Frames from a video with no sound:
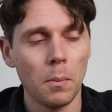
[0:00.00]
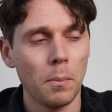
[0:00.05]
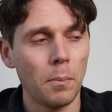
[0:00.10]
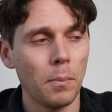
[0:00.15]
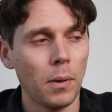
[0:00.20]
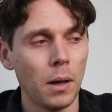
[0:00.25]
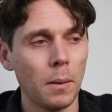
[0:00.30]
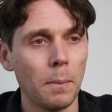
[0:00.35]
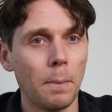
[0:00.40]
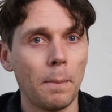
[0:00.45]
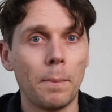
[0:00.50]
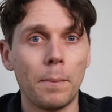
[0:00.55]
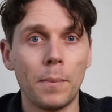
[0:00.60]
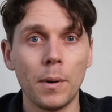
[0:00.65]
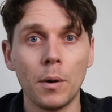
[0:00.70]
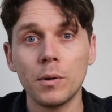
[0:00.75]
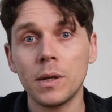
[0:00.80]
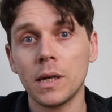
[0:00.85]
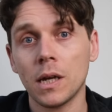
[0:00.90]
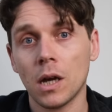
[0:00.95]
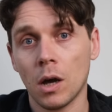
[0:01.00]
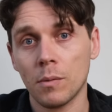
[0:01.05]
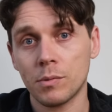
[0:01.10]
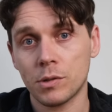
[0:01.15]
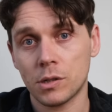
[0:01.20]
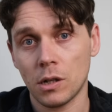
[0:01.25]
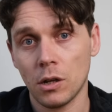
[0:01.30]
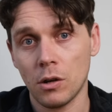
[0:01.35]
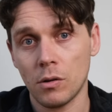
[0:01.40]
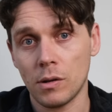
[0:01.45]
By building up
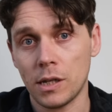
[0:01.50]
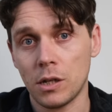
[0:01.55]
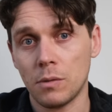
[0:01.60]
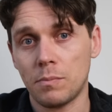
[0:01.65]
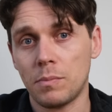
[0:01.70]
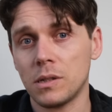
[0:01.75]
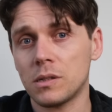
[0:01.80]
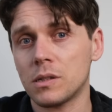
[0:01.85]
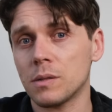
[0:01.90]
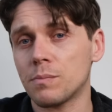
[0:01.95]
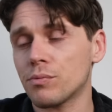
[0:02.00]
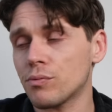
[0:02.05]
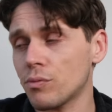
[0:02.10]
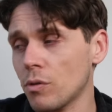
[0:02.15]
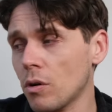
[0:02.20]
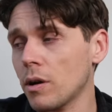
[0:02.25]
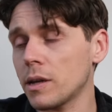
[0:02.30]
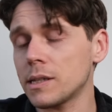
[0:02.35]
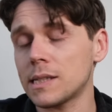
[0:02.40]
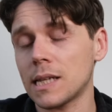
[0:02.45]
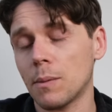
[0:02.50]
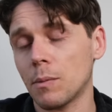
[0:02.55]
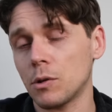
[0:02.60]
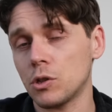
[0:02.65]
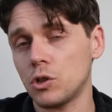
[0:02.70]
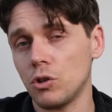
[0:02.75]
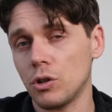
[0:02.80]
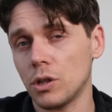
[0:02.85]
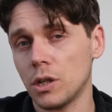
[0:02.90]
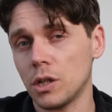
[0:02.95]
slowly, you'd be surprised how
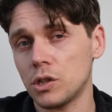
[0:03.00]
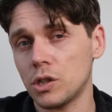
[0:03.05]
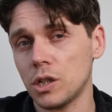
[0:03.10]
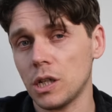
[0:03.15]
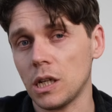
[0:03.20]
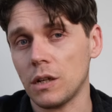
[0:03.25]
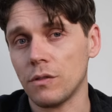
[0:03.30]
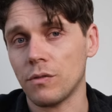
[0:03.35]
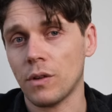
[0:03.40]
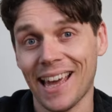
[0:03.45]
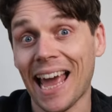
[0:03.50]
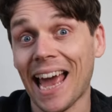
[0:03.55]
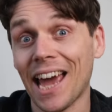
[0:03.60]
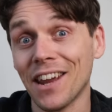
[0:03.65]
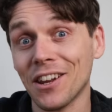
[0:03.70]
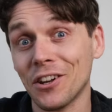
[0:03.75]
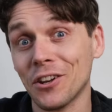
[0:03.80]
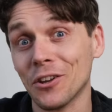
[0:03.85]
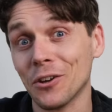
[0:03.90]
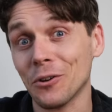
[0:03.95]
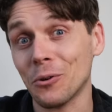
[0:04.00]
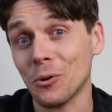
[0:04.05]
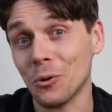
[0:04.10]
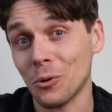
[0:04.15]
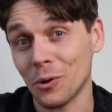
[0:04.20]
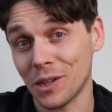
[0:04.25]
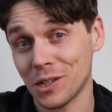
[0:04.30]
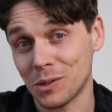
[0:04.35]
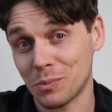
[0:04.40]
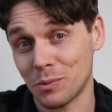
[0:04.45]
much you can achieve. Had I known
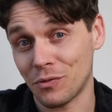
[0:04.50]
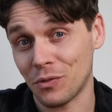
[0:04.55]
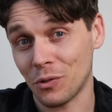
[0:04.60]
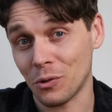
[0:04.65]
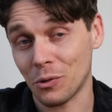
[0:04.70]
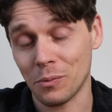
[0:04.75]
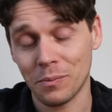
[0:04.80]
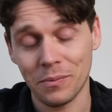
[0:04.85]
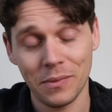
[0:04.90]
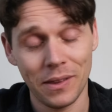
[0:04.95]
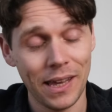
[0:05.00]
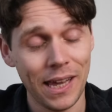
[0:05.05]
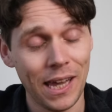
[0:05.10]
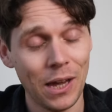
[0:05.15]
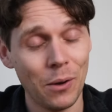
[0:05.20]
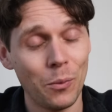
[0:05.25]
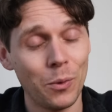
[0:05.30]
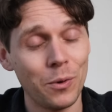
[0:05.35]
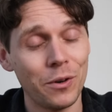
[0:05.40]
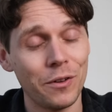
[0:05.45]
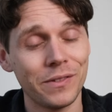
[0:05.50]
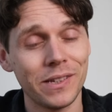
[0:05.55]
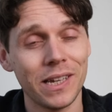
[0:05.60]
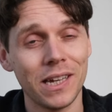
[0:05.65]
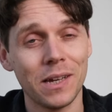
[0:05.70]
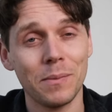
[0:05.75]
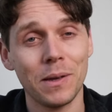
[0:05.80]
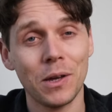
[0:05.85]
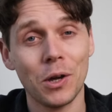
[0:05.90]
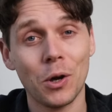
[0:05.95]
all of this before, it wouldn't have
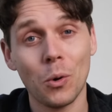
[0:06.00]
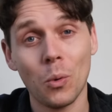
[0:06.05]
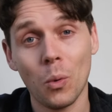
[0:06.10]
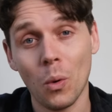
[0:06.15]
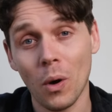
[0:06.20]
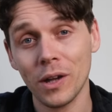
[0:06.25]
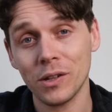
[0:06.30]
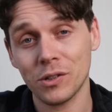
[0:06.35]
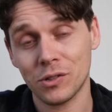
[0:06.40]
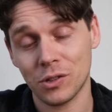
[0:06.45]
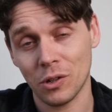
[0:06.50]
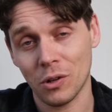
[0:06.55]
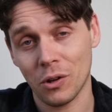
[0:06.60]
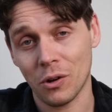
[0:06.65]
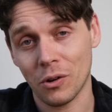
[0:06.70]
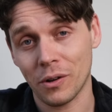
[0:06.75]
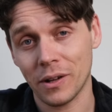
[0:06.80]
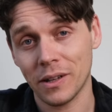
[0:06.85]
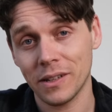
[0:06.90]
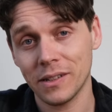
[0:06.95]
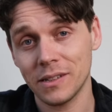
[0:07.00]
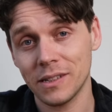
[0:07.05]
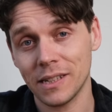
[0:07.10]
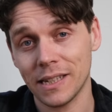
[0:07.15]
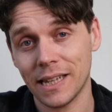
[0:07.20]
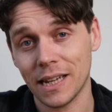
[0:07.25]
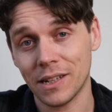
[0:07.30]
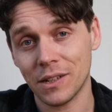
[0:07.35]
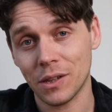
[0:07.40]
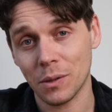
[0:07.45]
taken me quite so long to
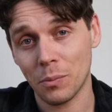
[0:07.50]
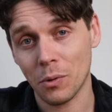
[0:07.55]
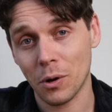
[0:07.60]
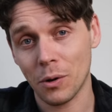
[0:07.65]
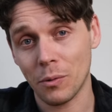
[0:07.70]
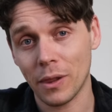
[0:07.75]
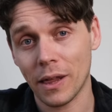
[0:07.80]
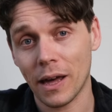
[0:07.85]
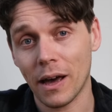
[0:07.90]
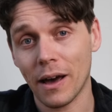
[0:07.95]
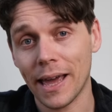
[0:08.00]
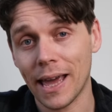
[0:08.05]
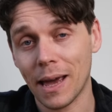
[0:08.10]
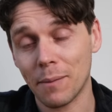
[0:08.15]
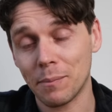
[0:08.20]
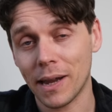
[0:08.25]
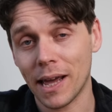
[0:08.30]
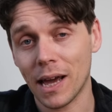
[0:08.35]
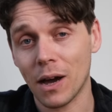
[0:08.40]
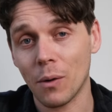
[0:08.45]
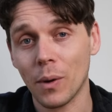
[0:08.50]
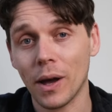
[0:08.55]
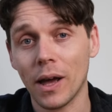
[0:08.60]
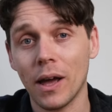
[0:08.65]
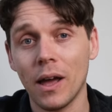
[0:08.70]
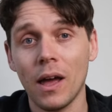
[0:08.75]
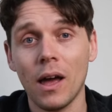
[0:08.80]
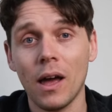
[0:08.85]
get to the point that I am now where